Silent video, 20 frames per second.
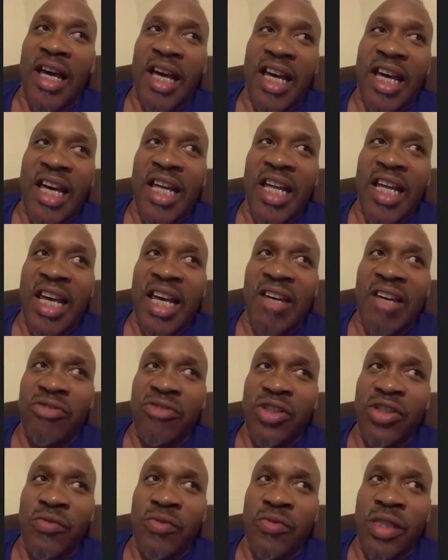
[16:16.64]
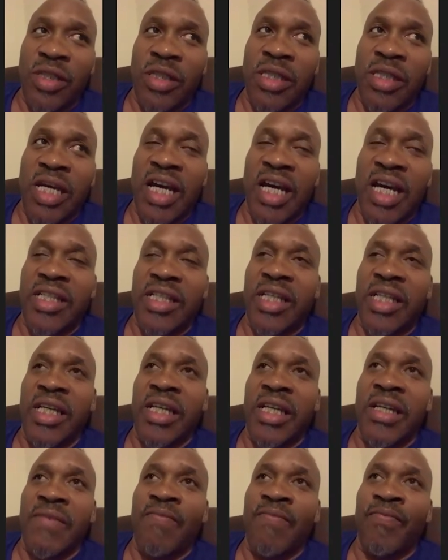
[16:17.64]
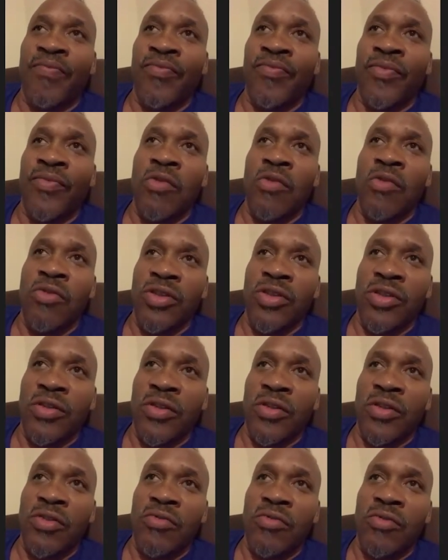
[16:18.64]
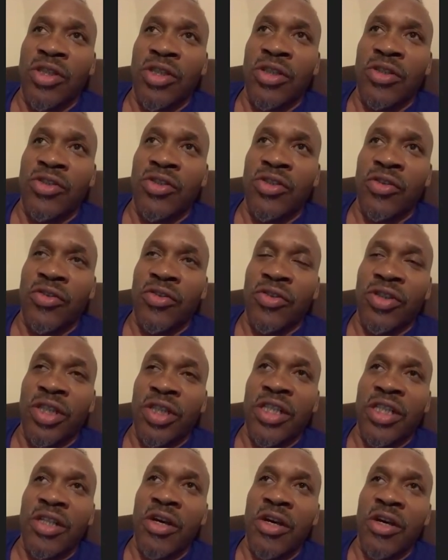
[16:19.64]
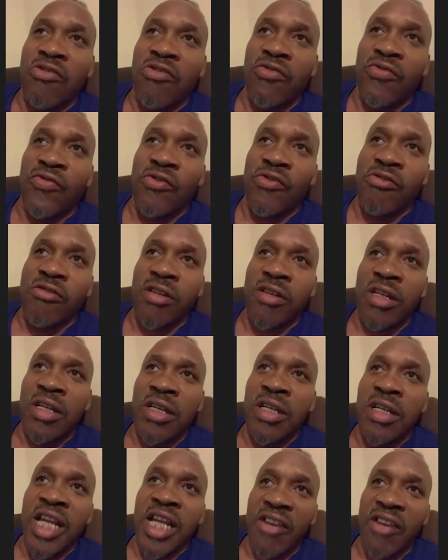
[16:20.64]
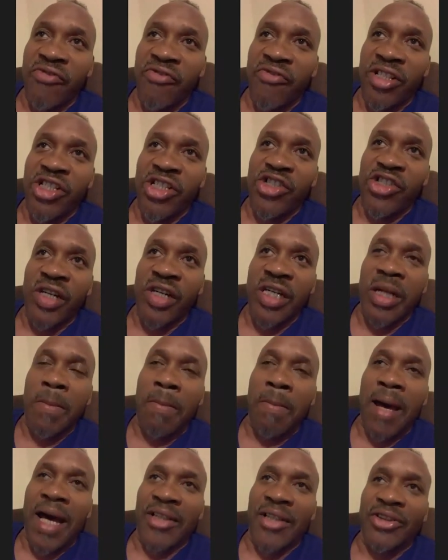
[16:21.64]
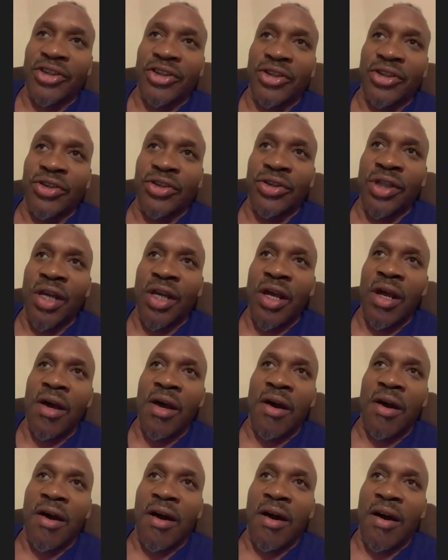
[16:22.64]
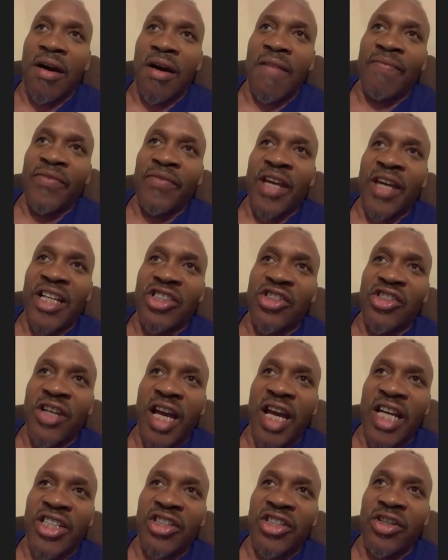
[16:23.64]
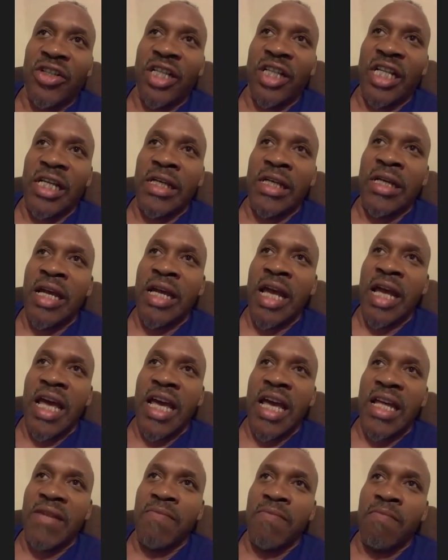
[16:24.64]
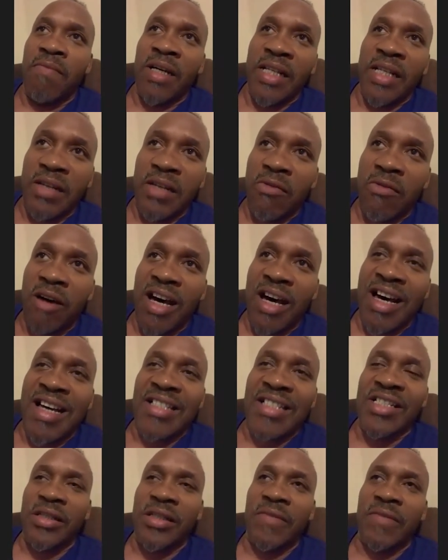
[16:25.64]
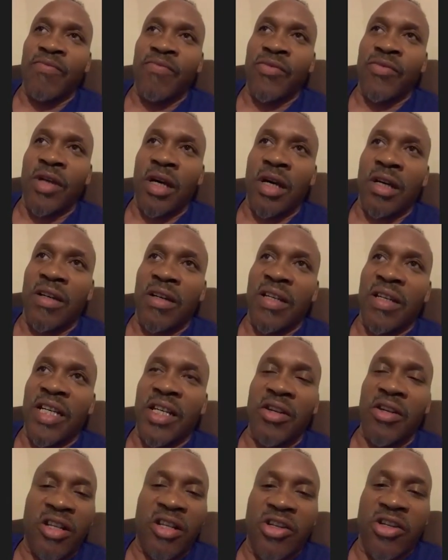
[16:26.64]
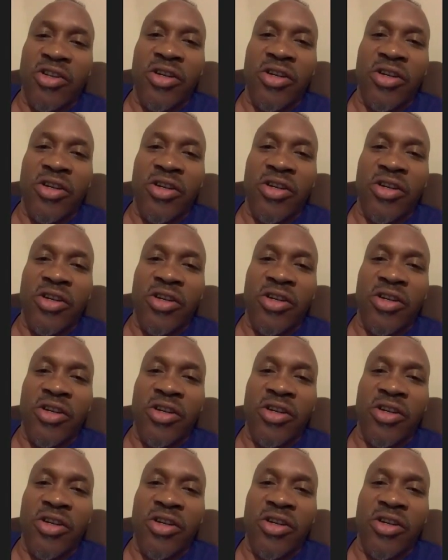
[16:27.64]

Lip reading: had, I was with Don King, who was notoriously known for not really treating the boxers contractually and money wise. And,